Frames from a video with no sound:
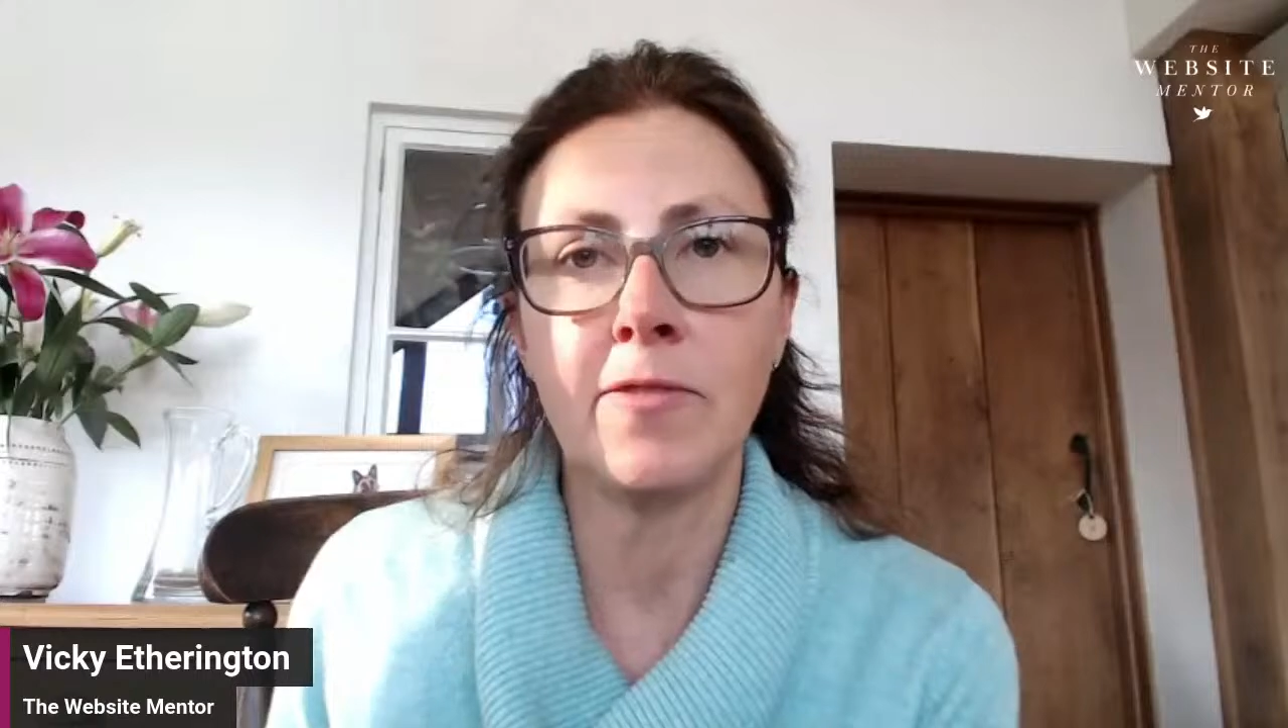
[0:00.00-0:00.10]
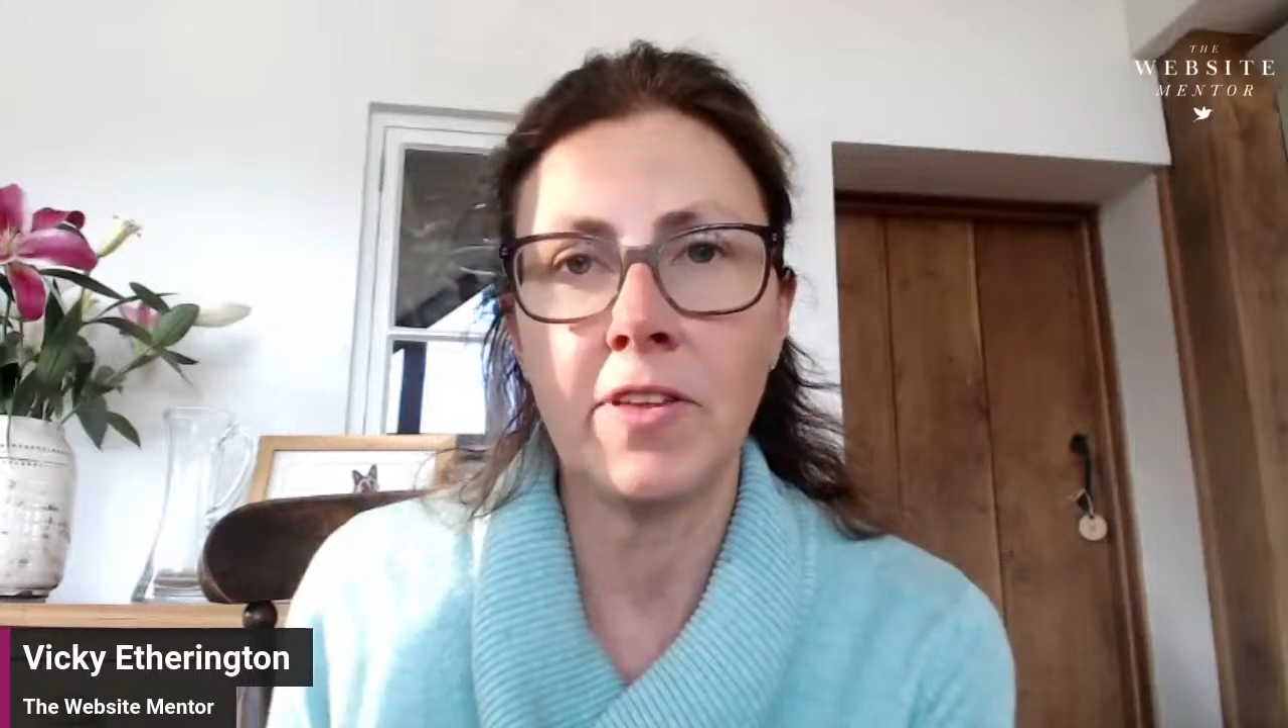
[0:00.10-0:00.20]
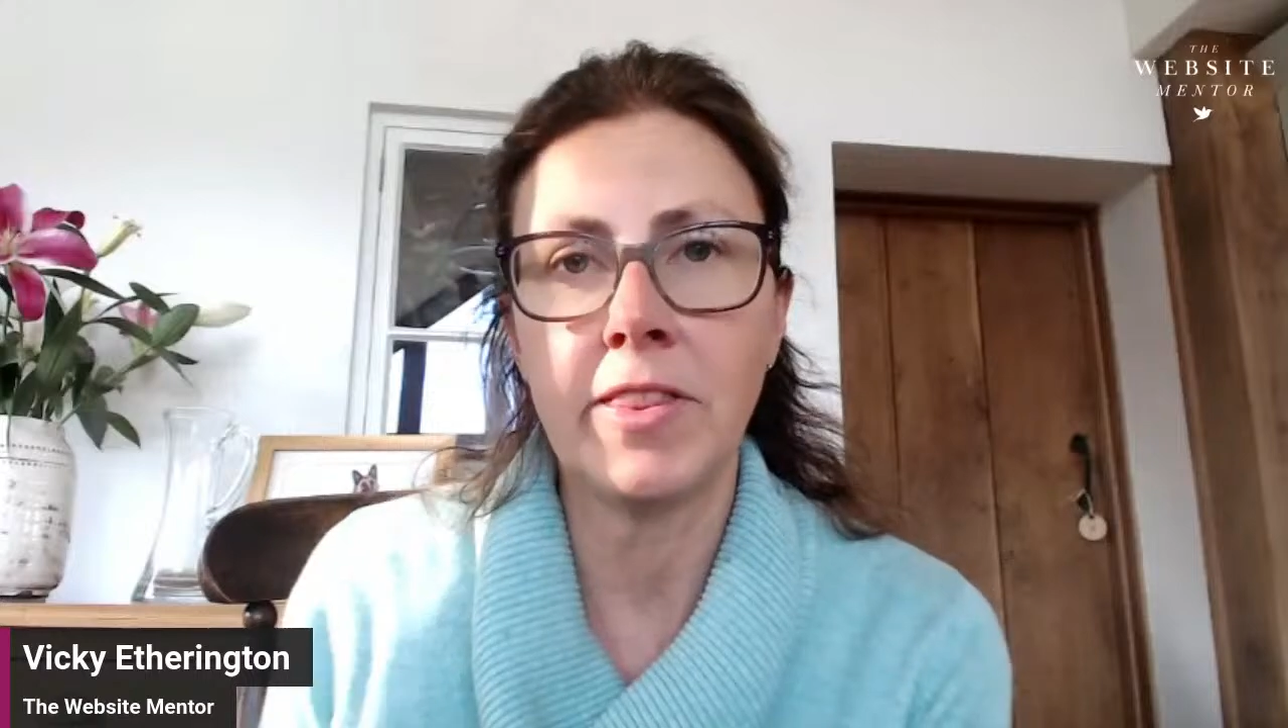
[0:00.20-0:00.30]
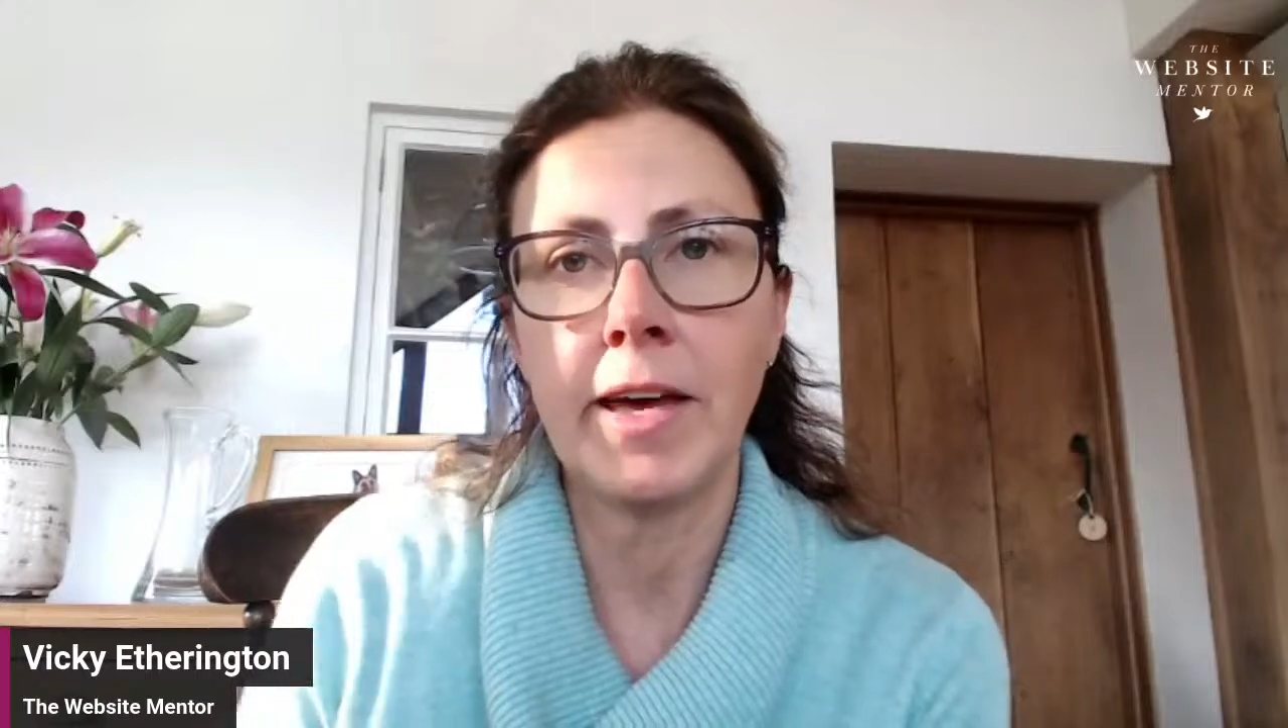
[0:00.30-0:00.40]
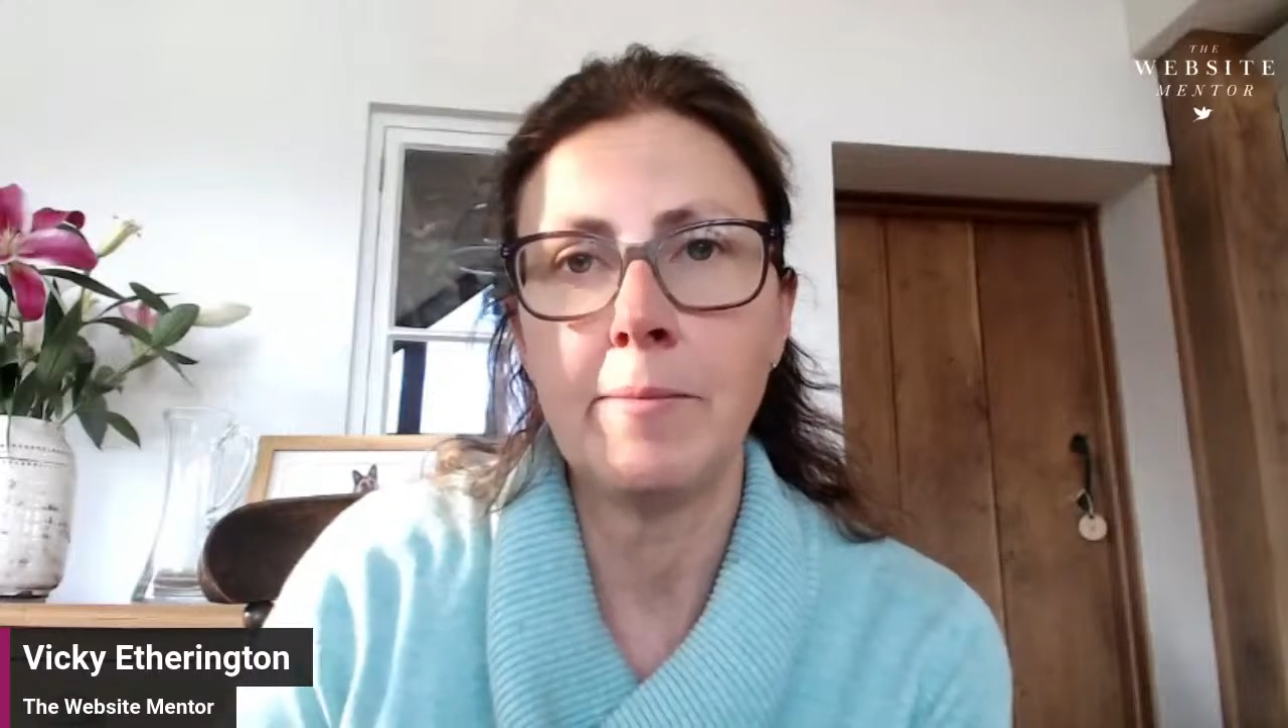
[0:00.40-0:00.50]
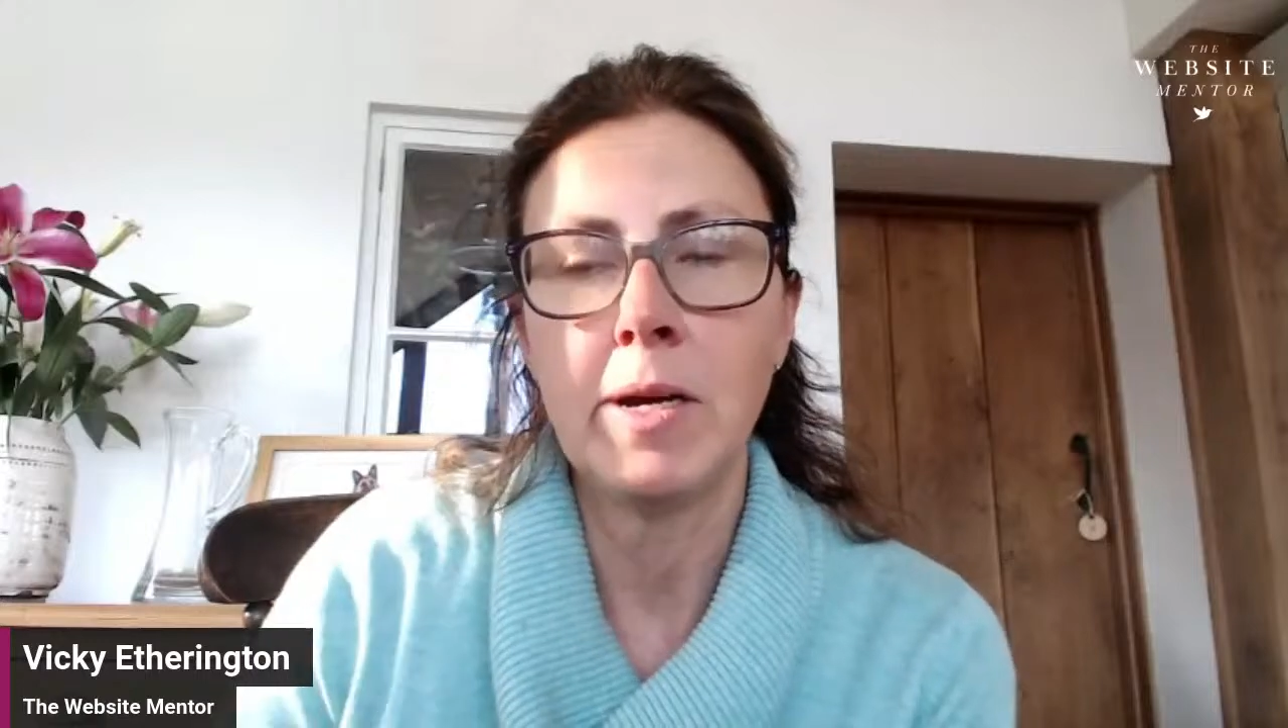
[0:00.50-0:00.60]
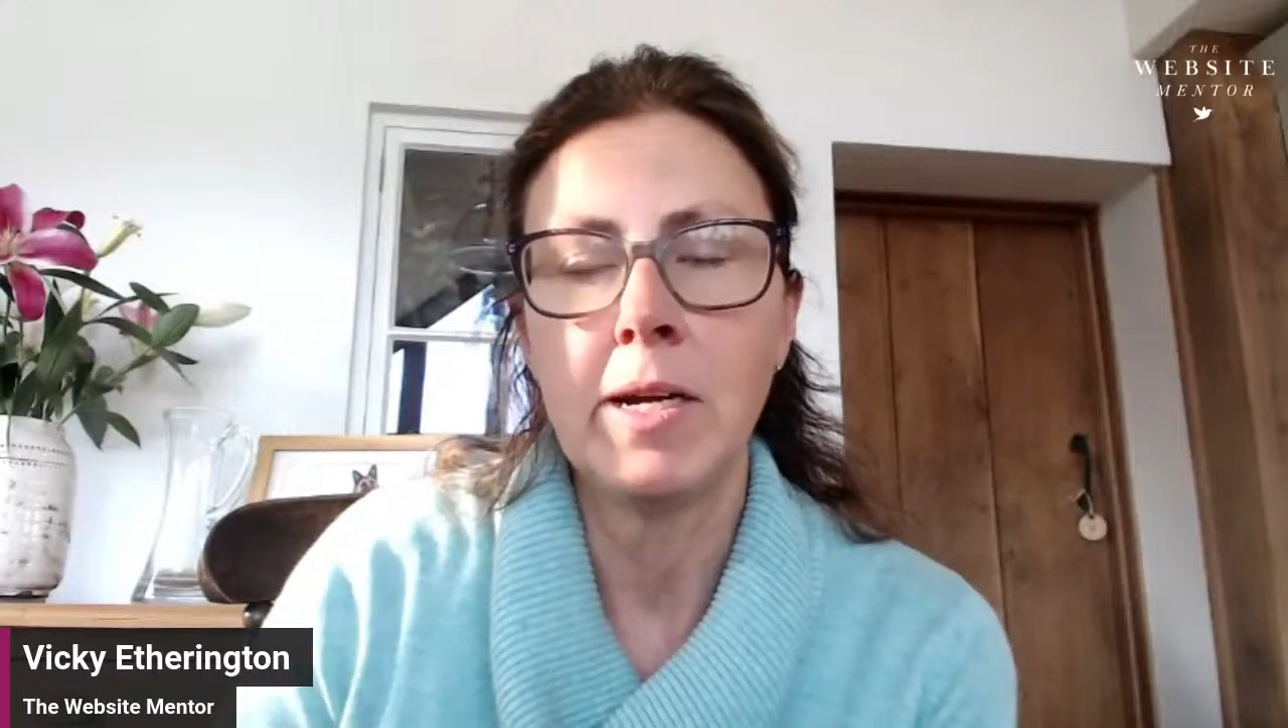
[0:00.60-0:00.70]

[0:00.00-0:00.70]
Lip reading: for them.